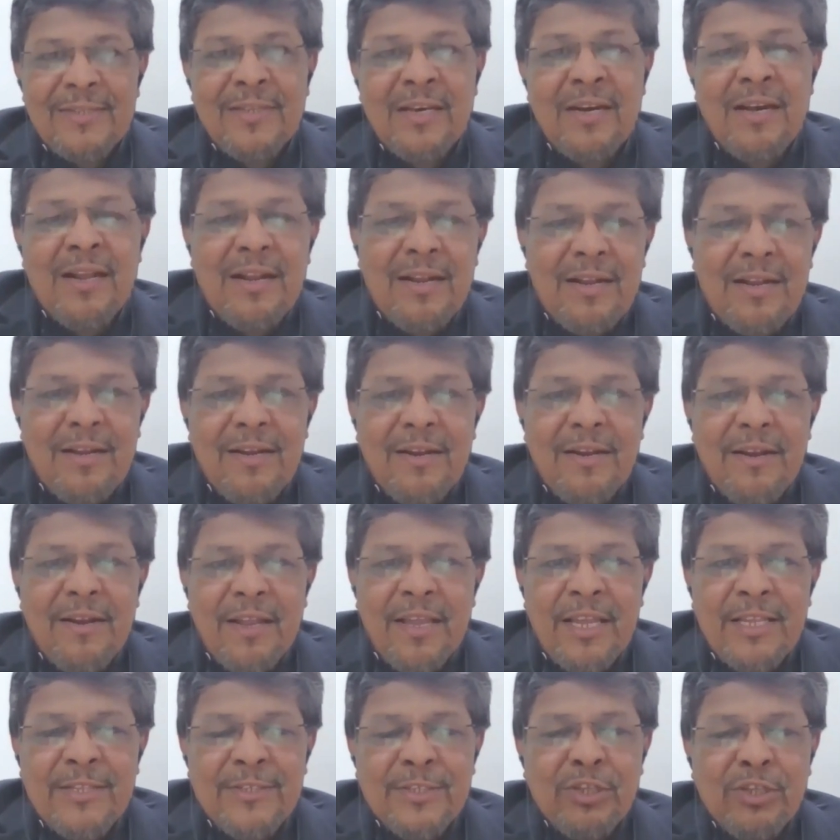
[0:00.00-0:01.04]
sir,
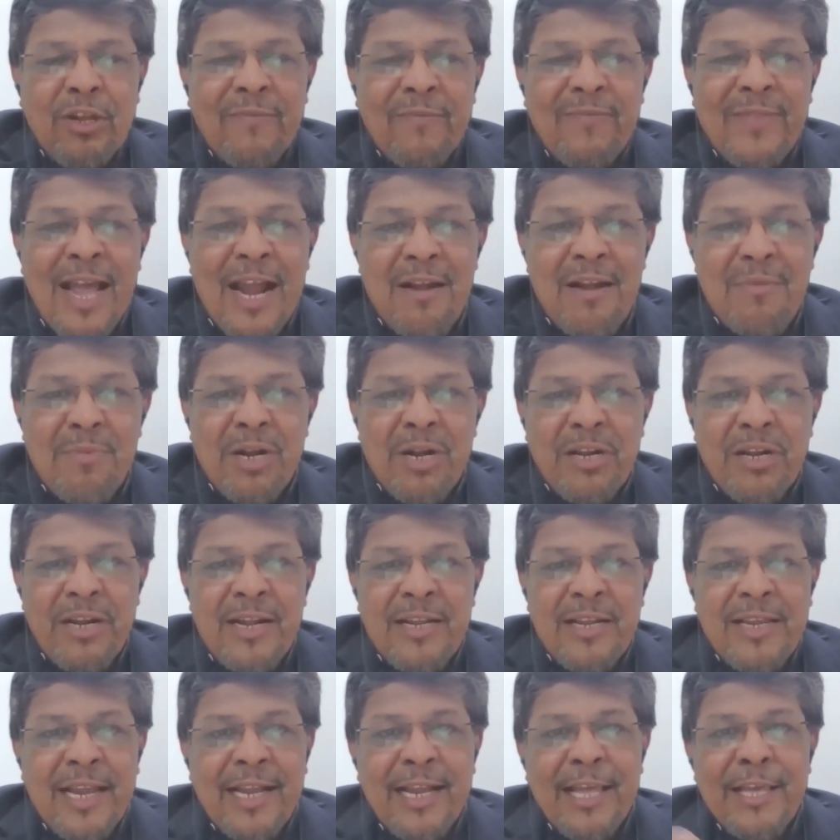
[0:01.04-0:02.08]
instead of that
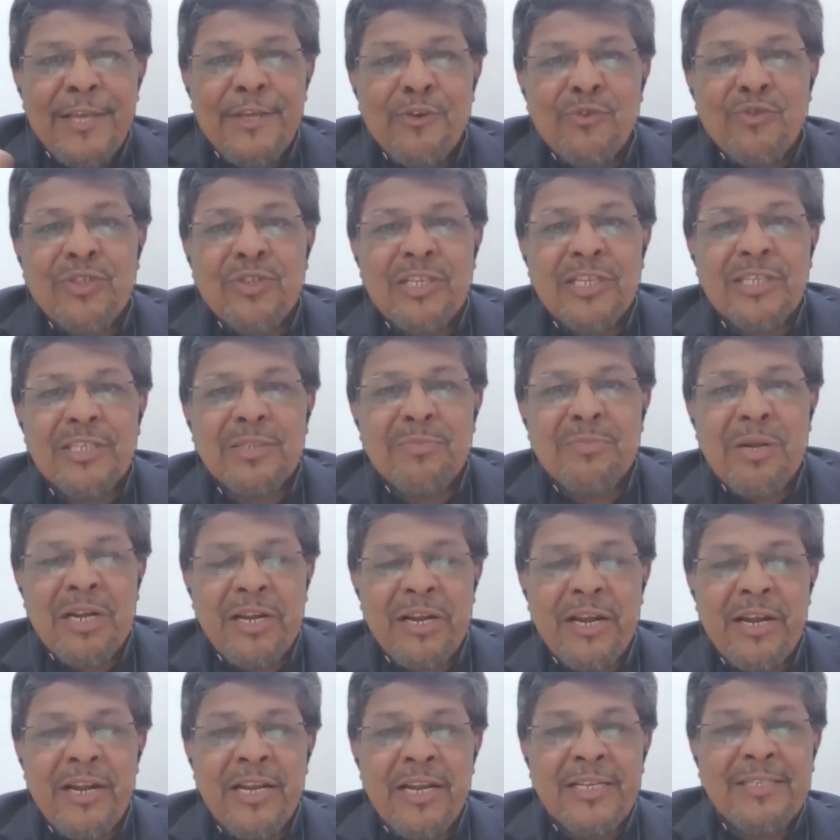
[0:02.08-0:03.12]
material, can I use this
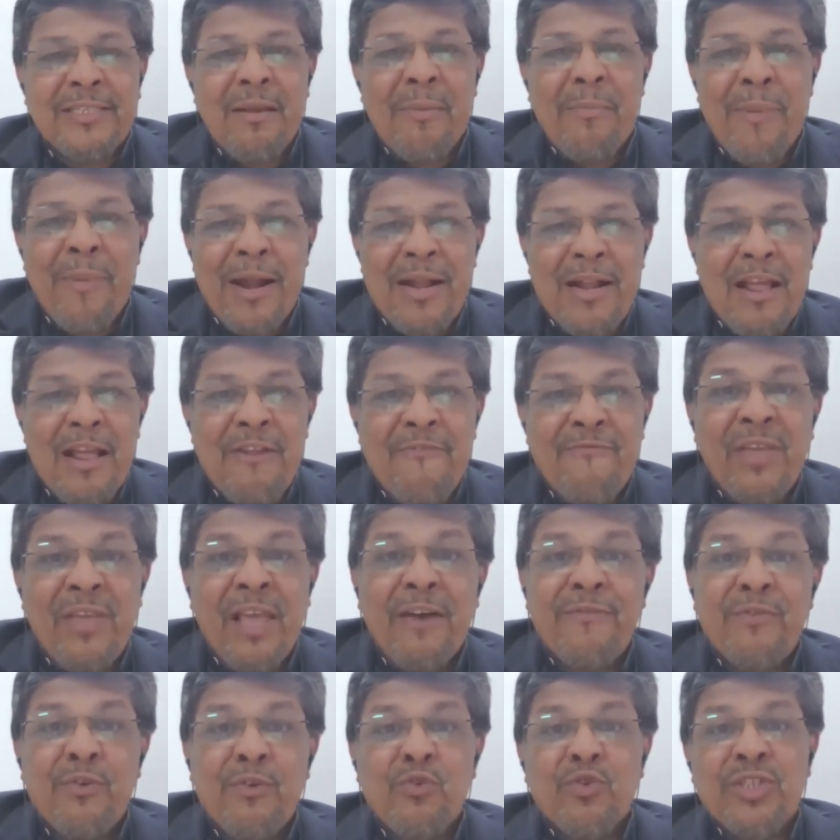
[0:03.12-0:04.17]
material? It's a better, we
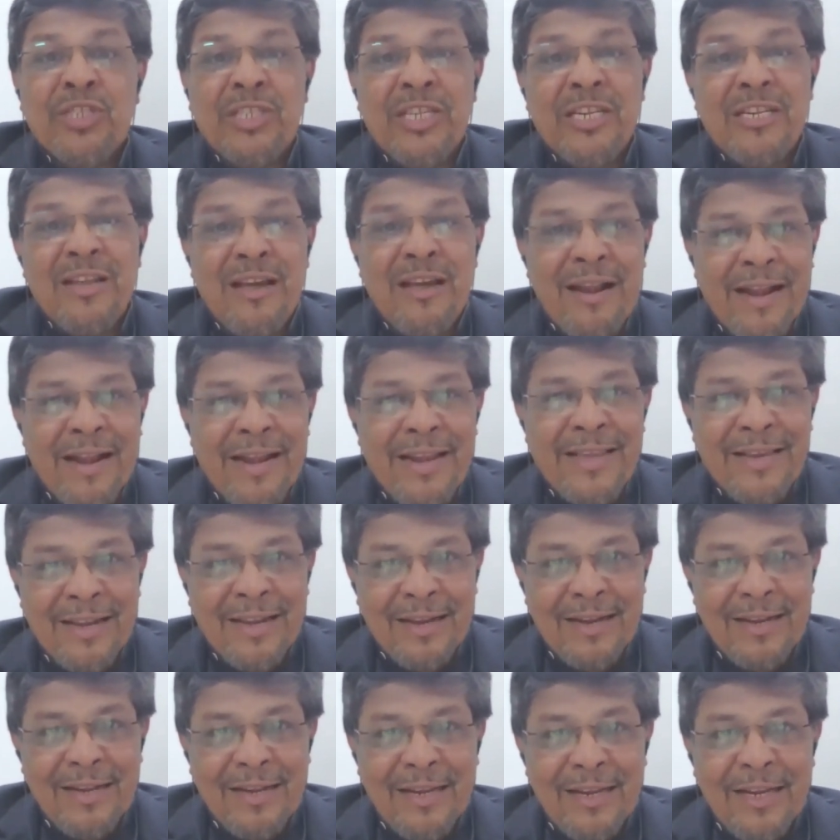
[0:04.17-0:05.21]
have used it
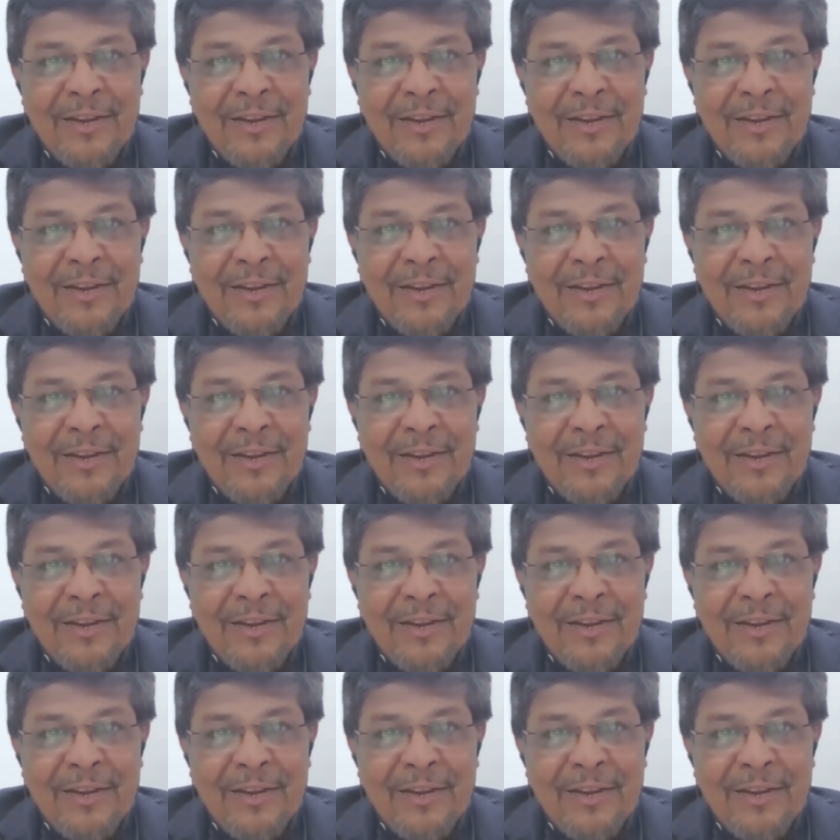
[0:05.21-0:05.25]
earlier.